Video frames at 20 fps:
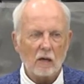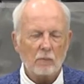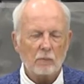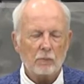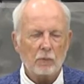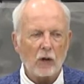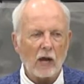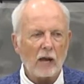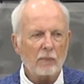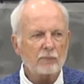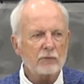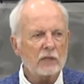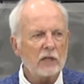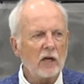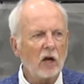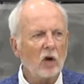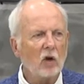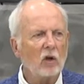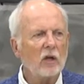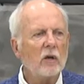Perhaps
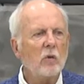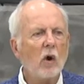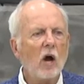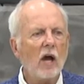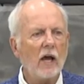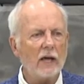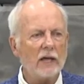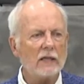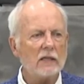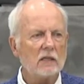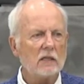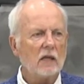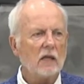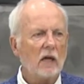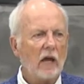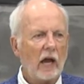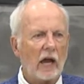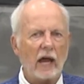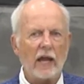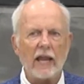the only way
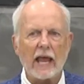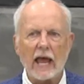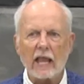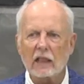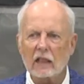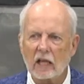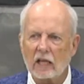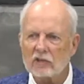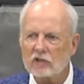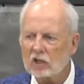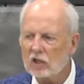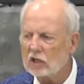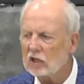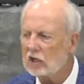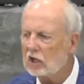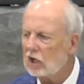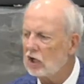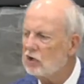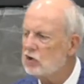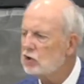an
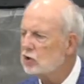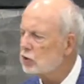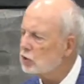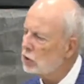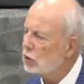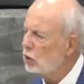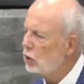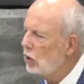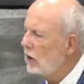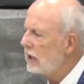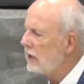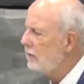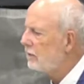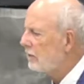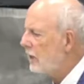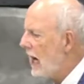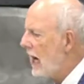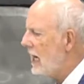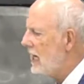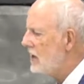adolescent can truly
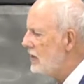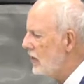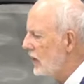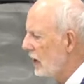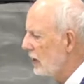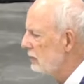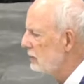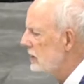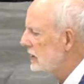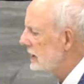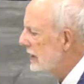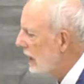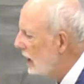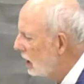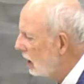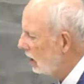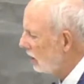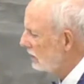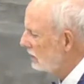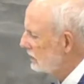find
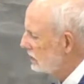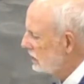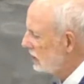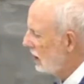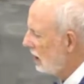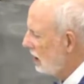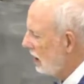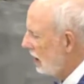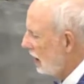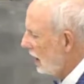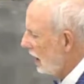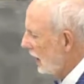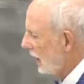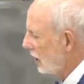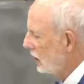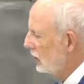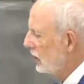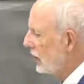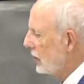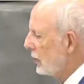themselves
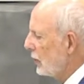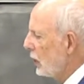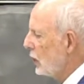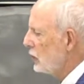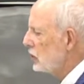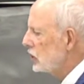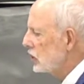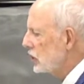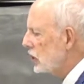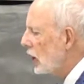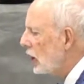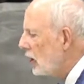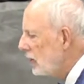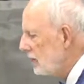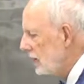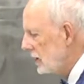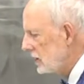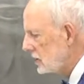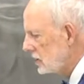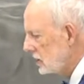is through
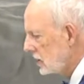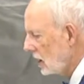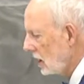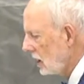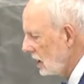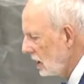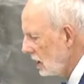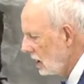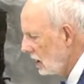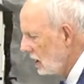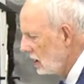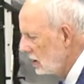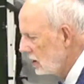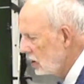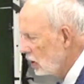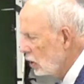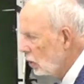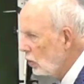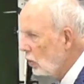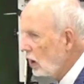service
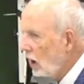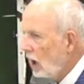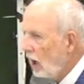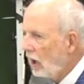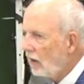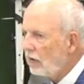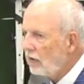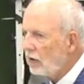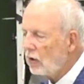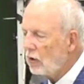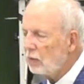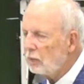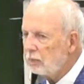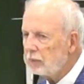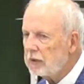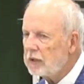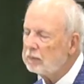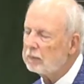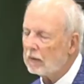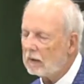to other
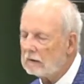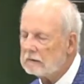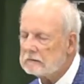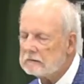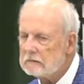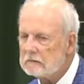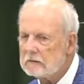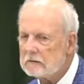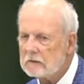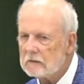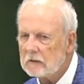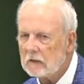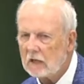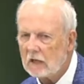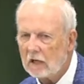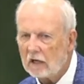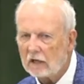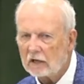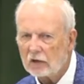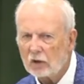people.
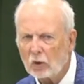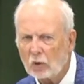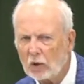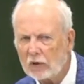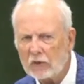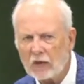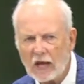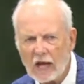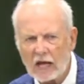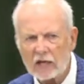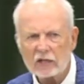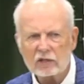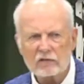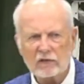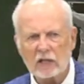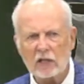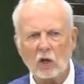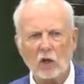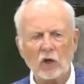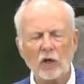You know what they
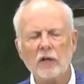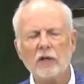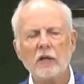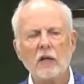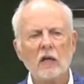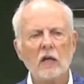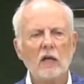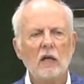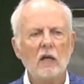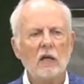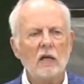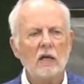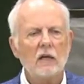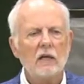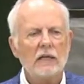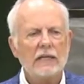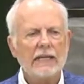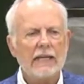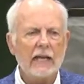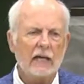actually learn?
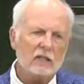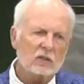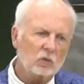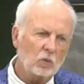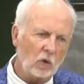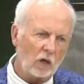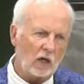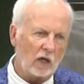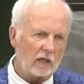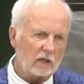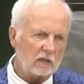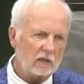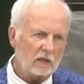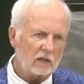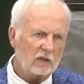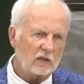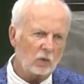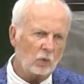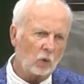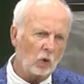Guess
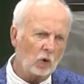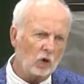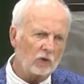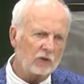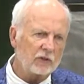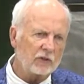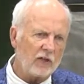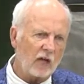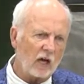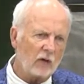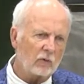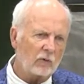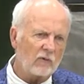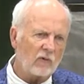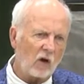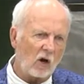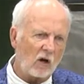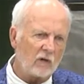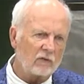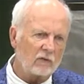what? The world does not
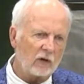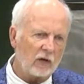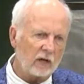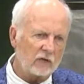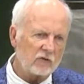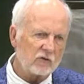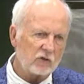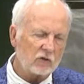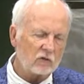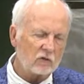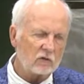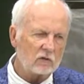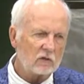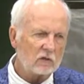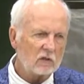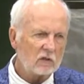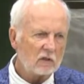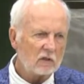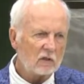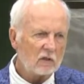revolve around you.
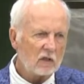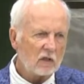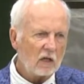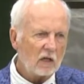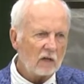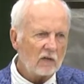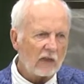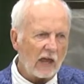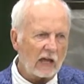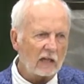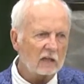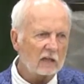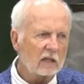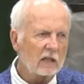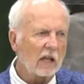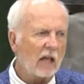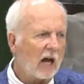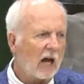That little